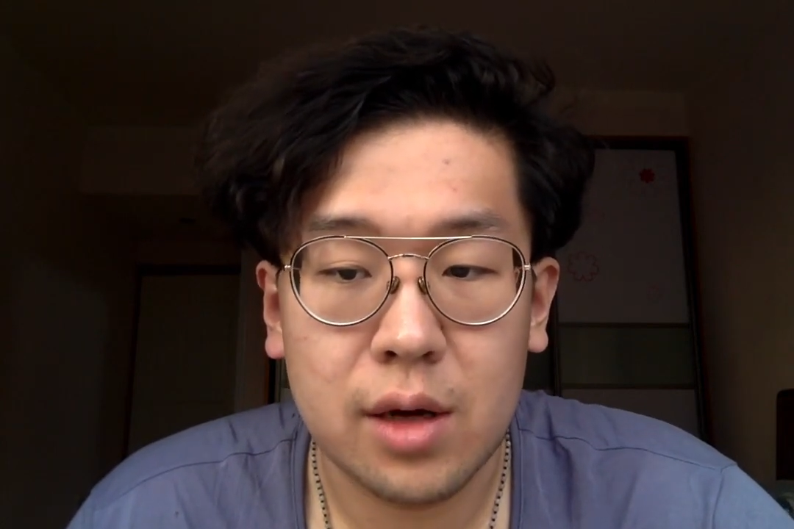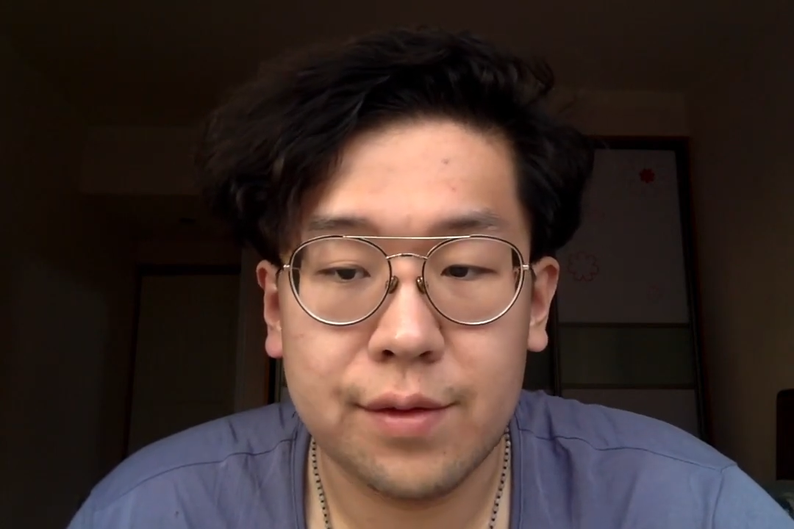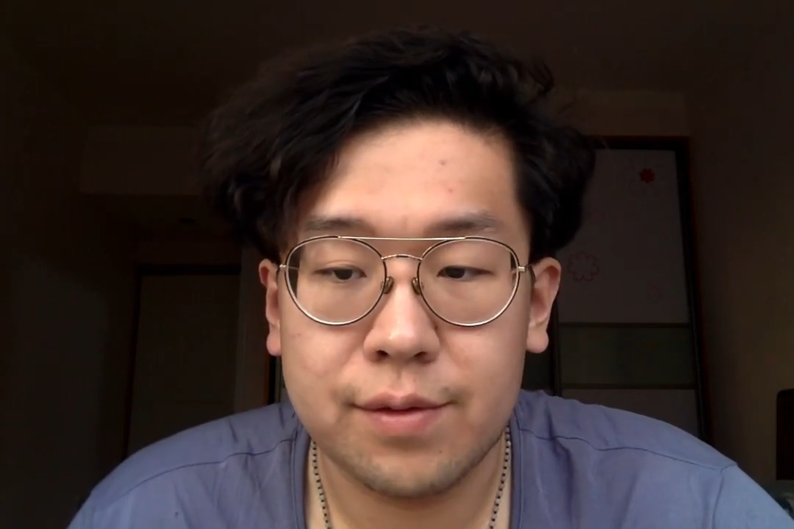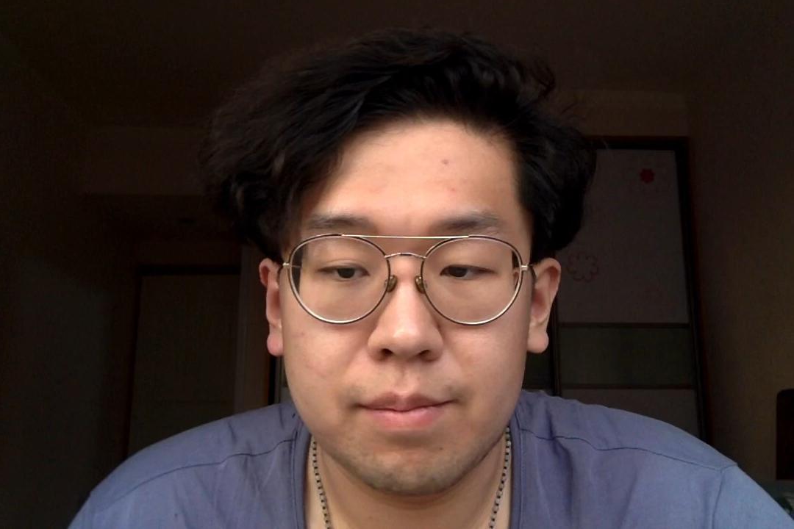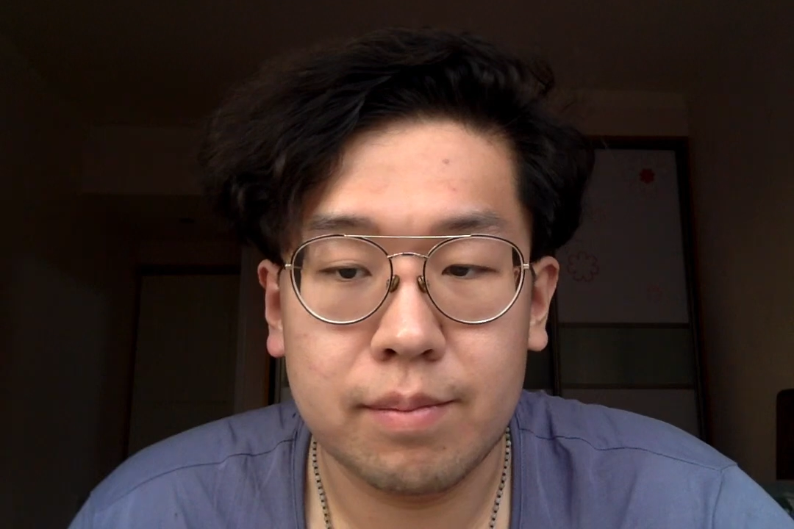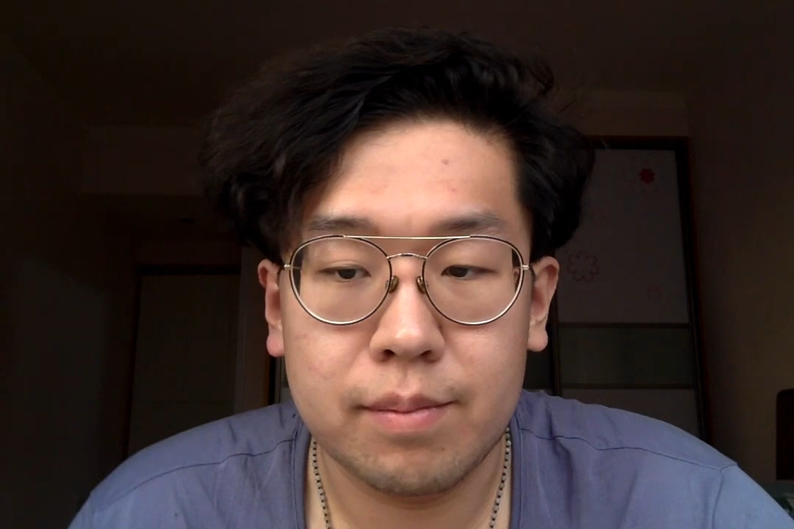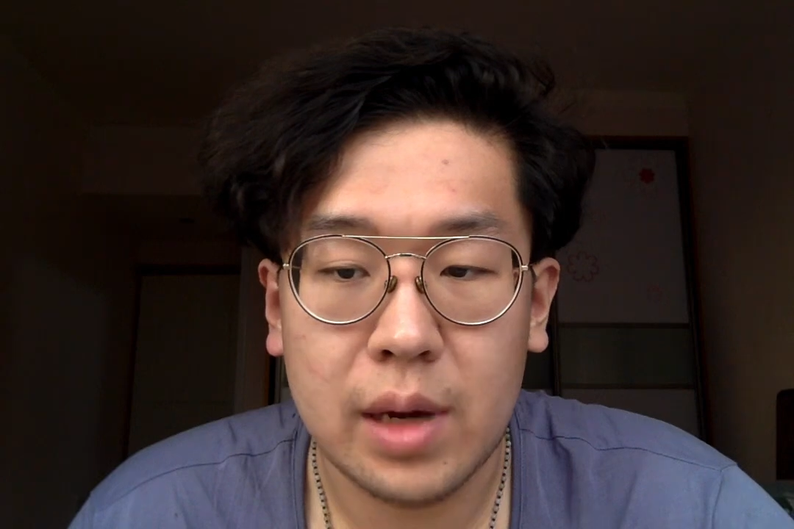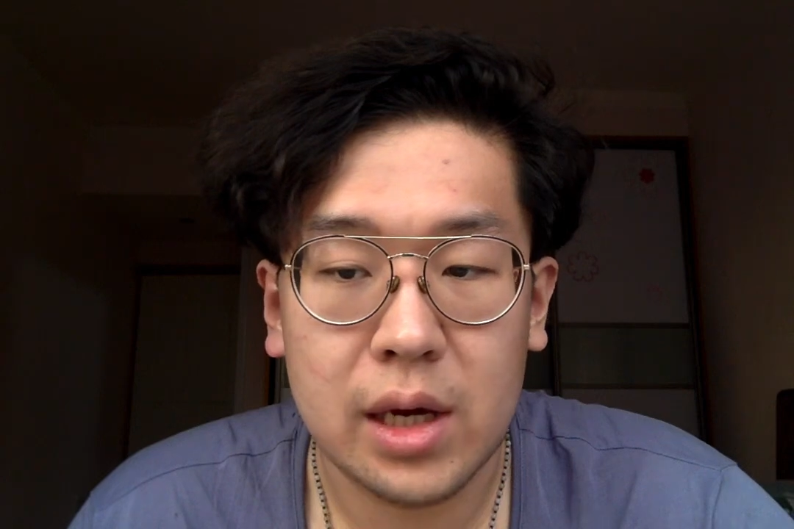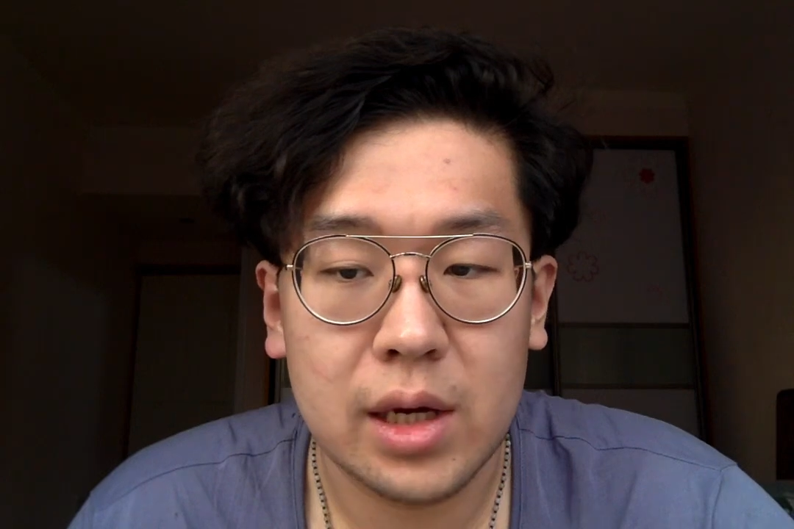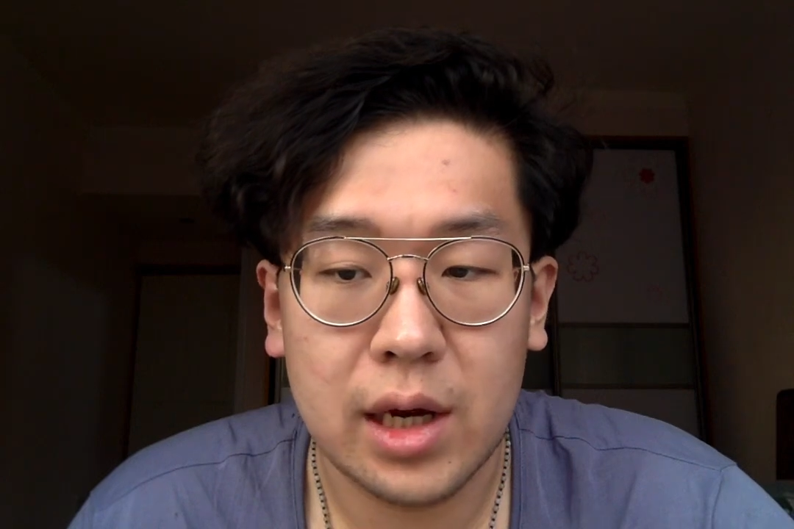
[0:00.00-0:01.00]
of
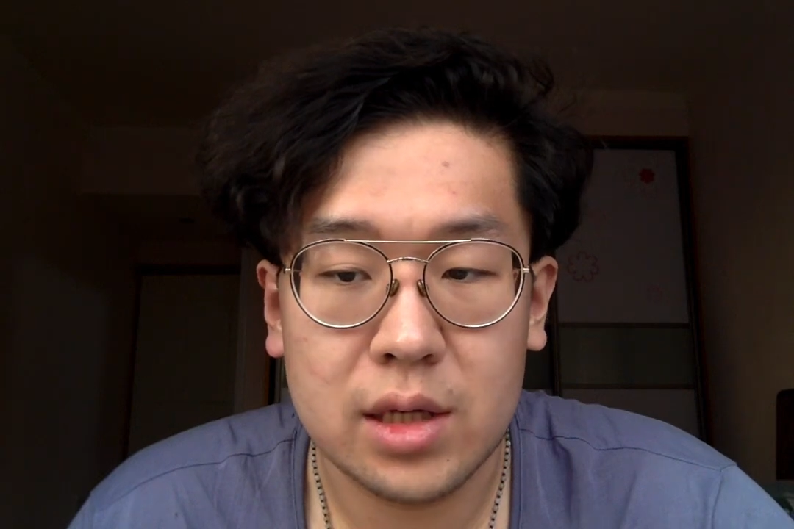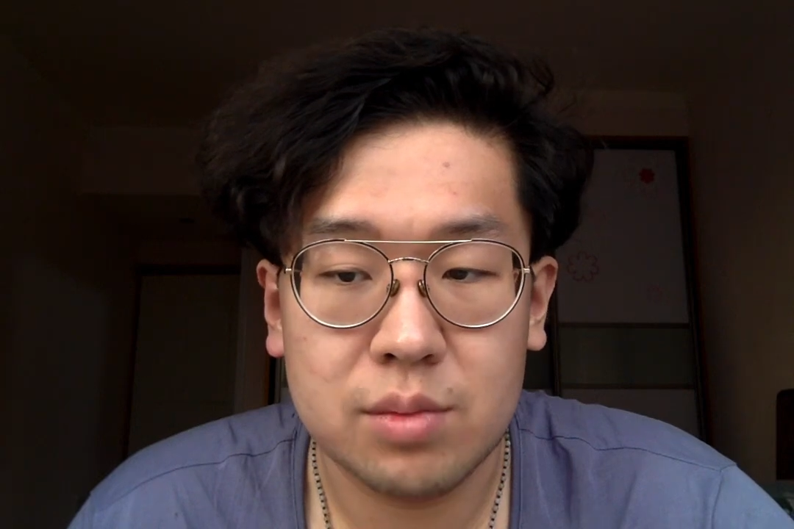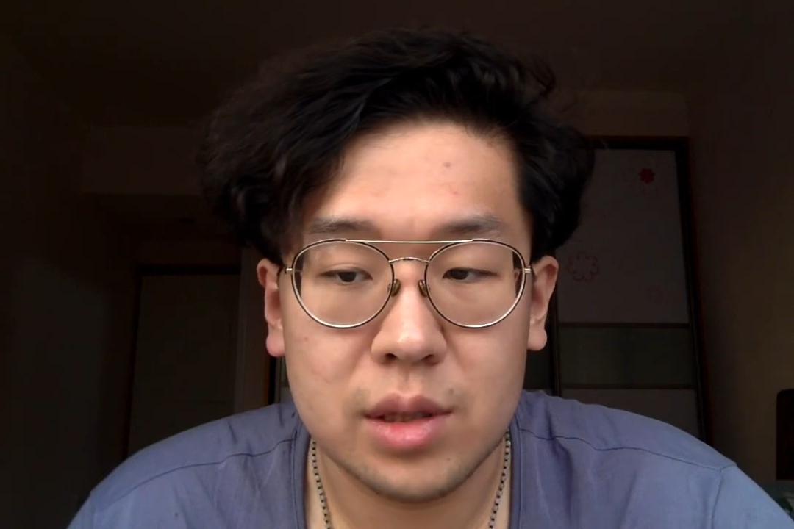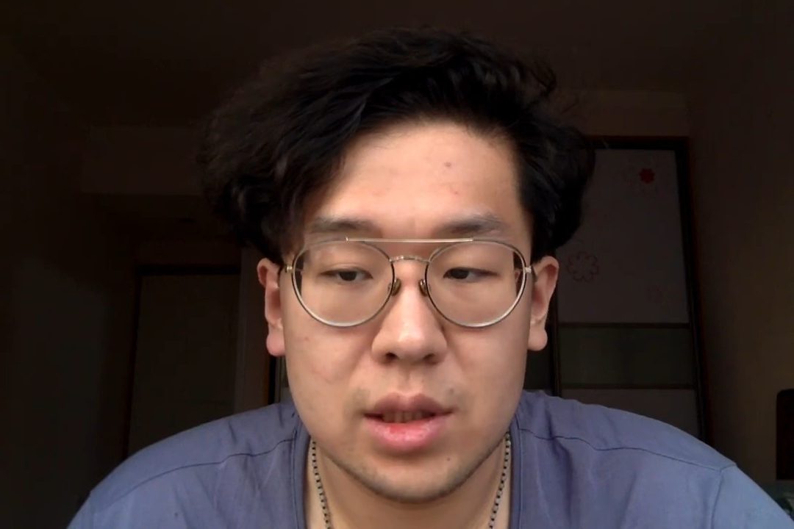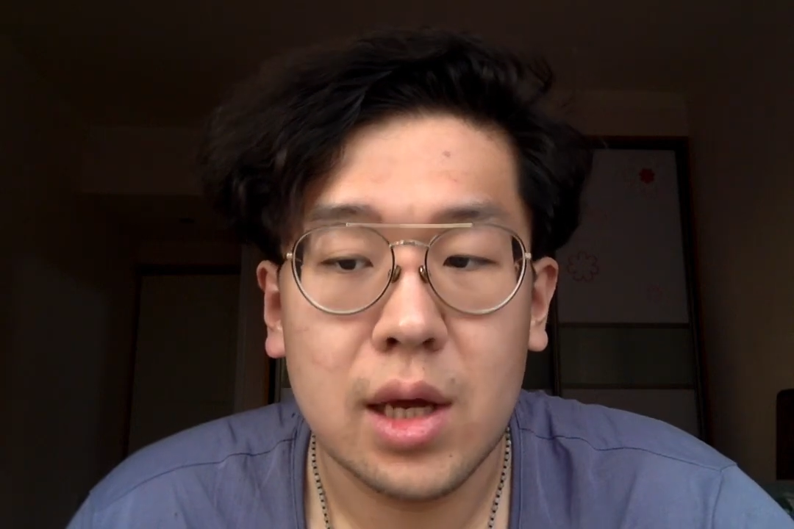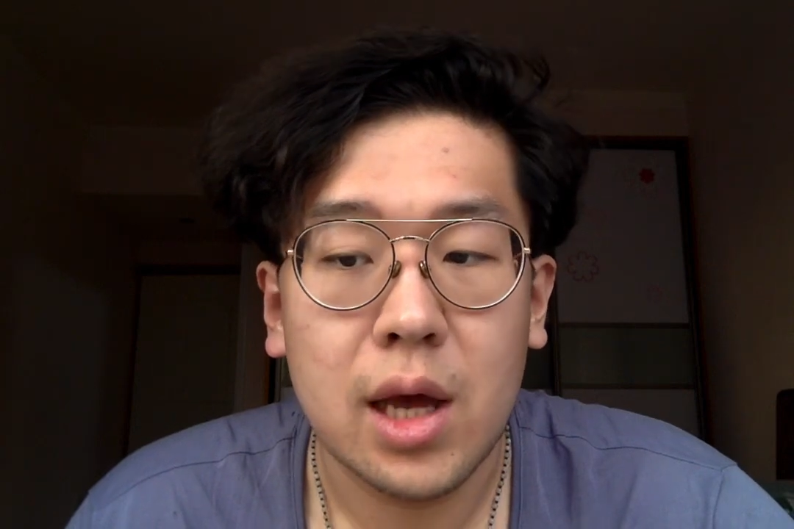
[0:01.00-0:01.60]
my classmates.